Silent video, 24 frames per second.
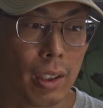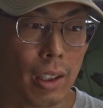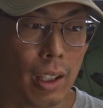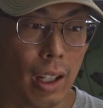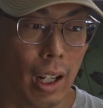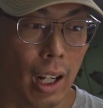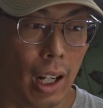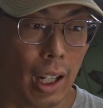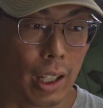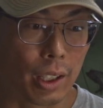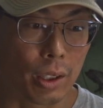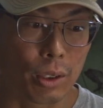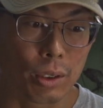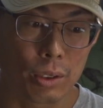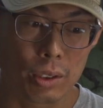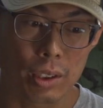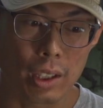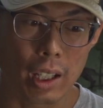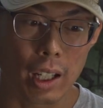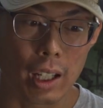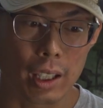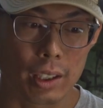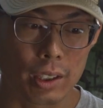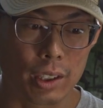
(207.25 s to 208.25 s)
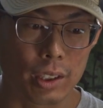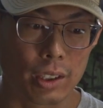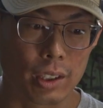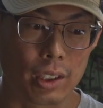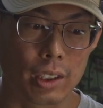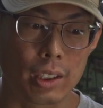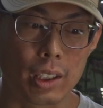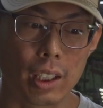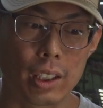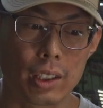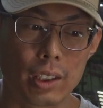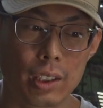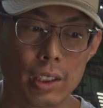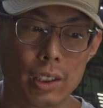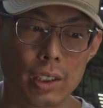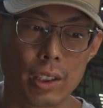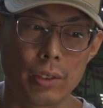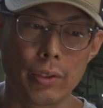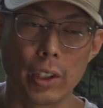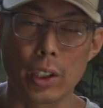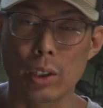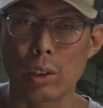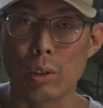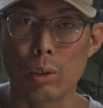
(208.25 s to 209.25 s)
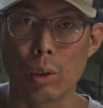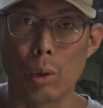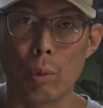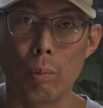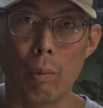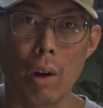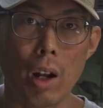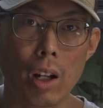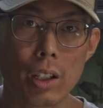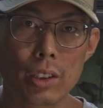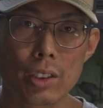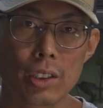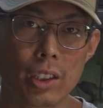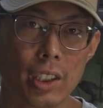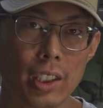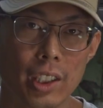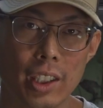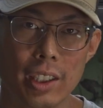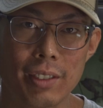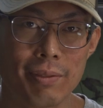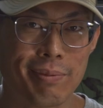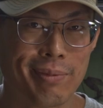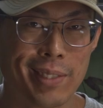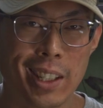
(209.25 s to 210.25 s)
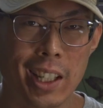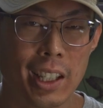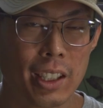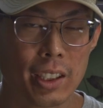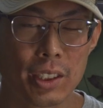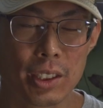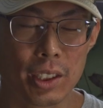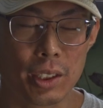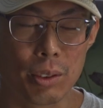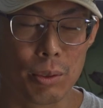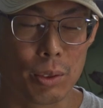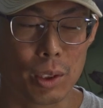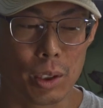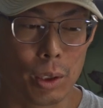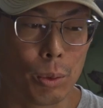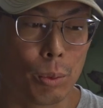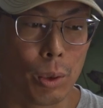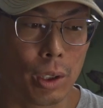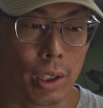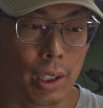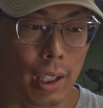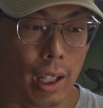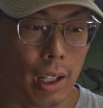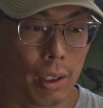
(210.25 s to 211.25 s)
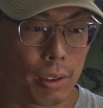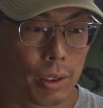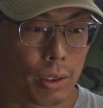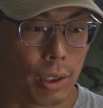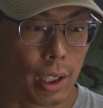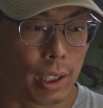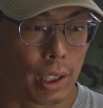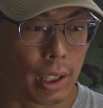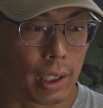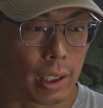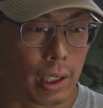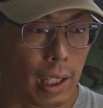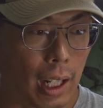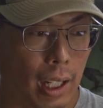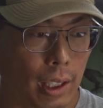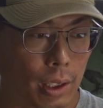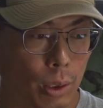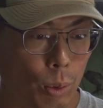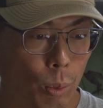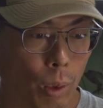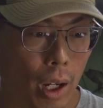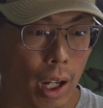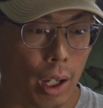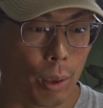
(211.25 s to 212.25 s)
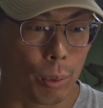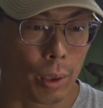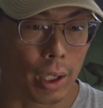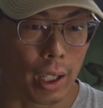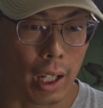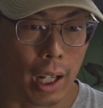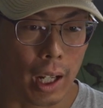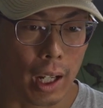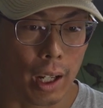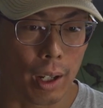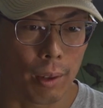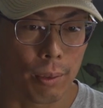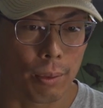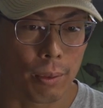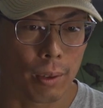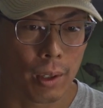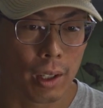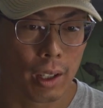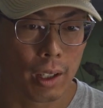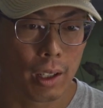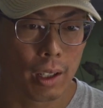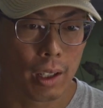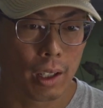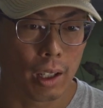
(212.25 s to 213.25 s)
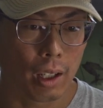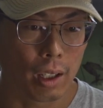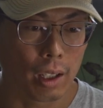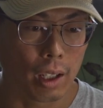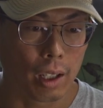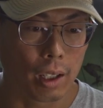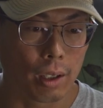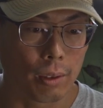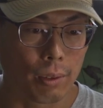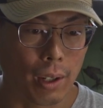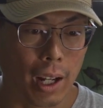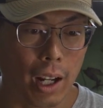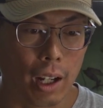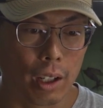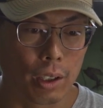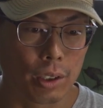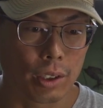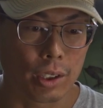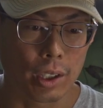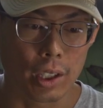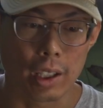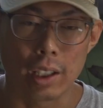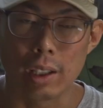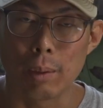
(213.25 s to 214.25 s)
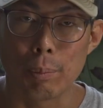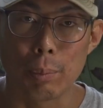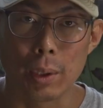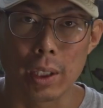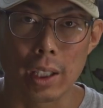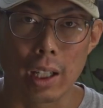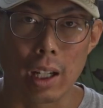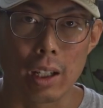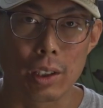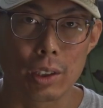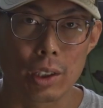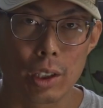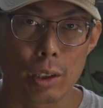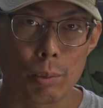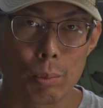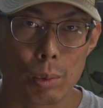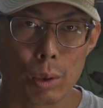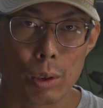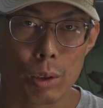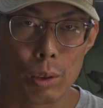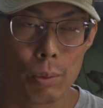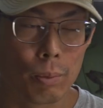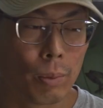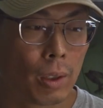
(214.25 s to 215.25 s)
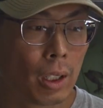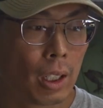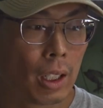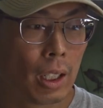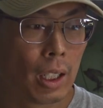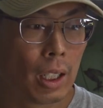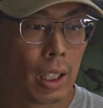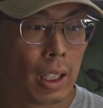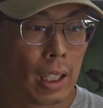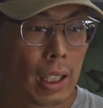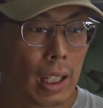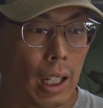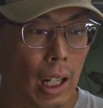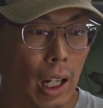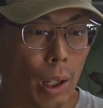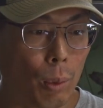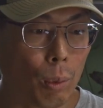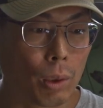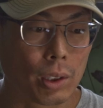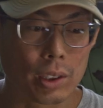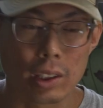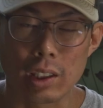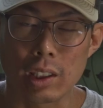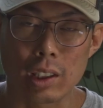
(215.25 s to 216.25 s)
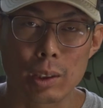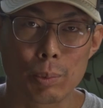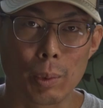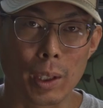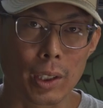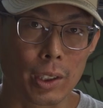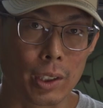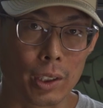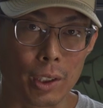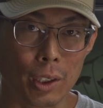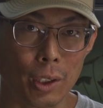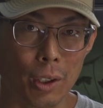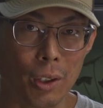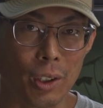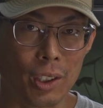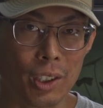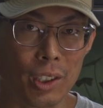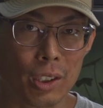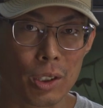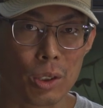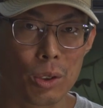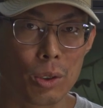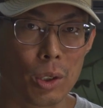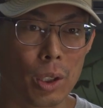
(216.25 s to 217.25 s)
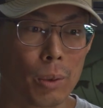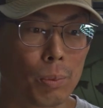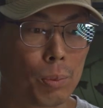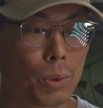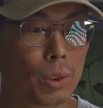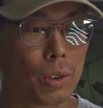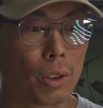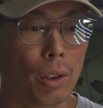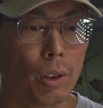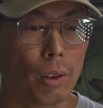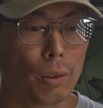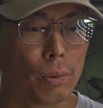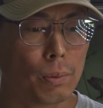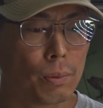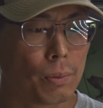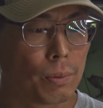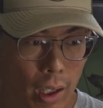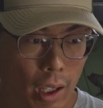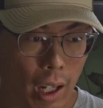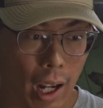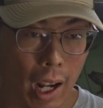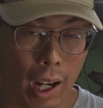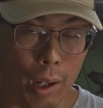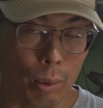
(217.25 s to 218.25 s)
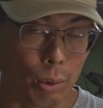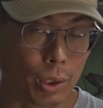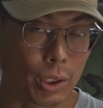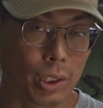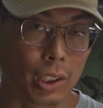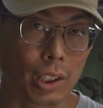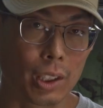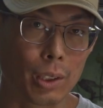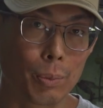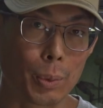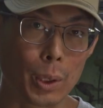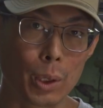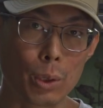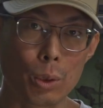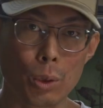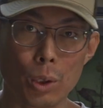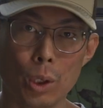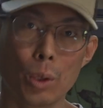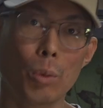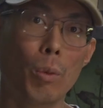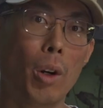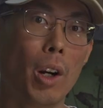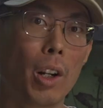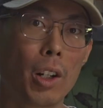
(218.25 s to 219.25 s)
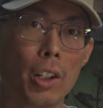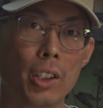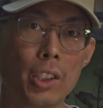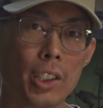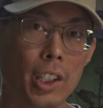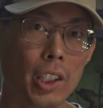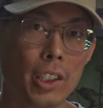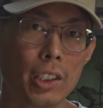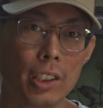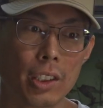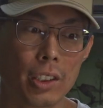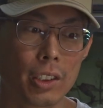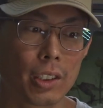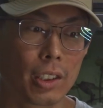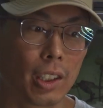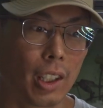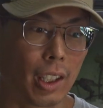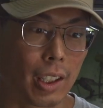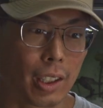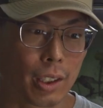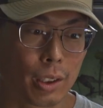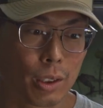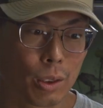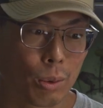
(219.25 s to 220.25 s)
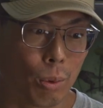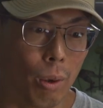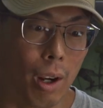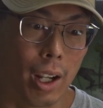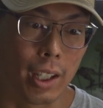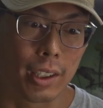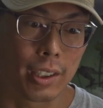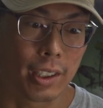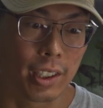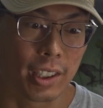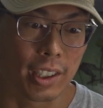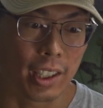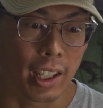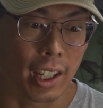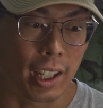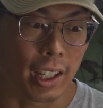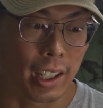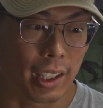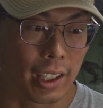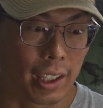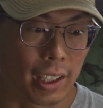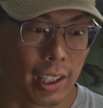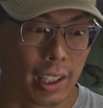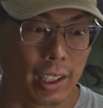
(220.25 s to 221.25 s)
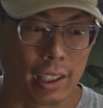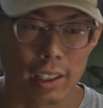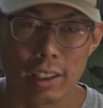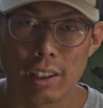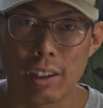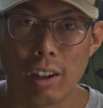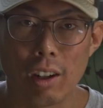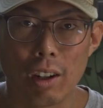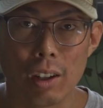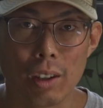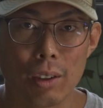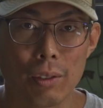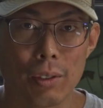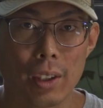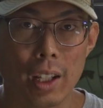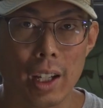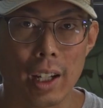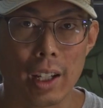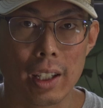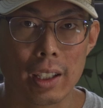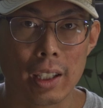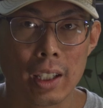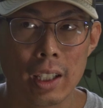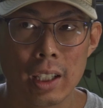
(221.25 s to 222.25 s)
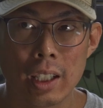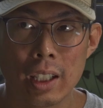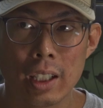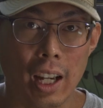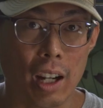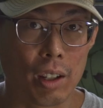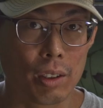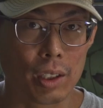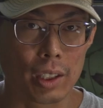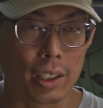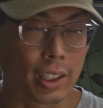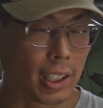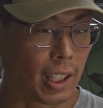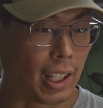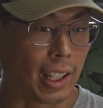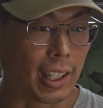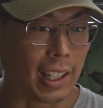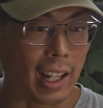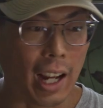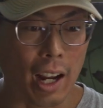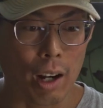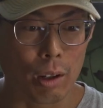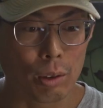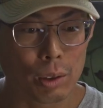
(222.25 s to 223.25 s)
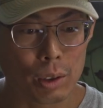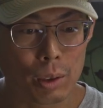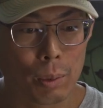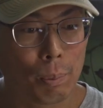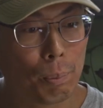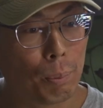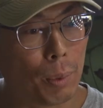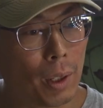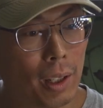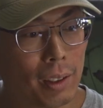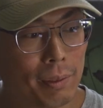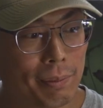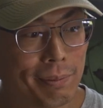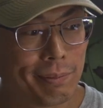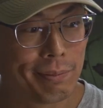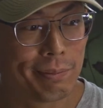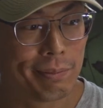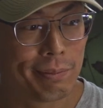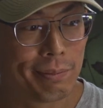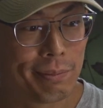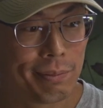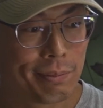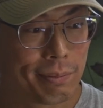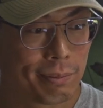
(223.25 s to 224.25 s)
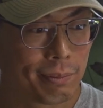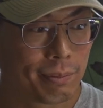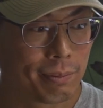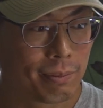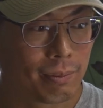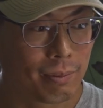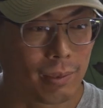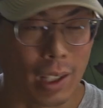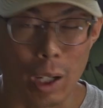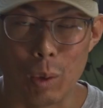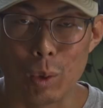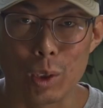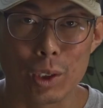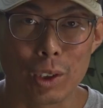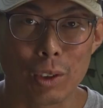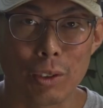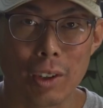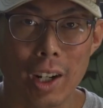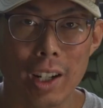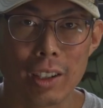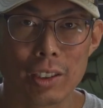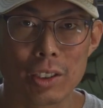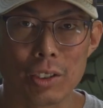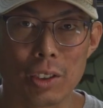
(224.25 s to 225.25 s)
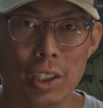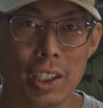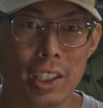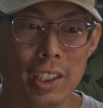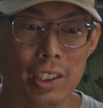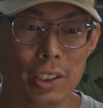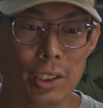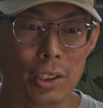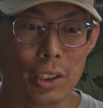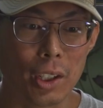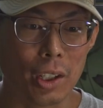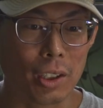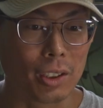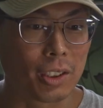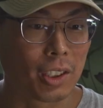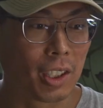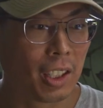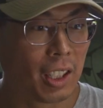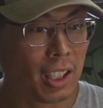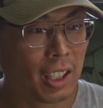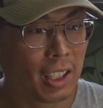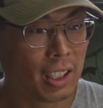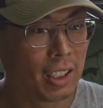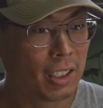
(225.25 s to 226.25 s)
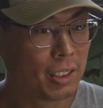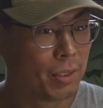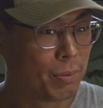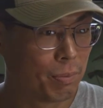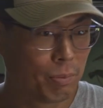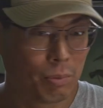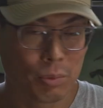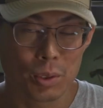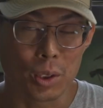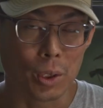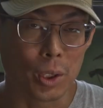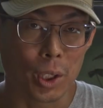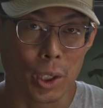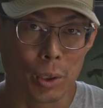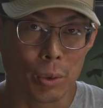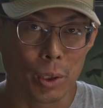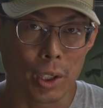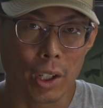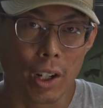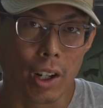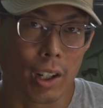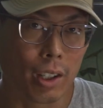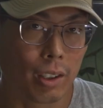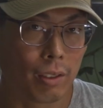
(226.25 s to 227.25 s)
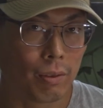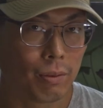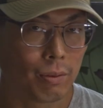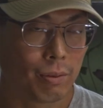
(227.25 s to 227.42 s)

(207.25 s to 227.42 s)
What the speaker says: I used that just to test to see if I could grow moss on it. Didn't really work out. So I think that's why we have a lot of algae and a big algae bloom. I wasn't expecting to go on this trip, so I was going to be doing water changes like twice a day to get all of that kaolin clay out, but I wasn't around, so I didn't do those. So here we are.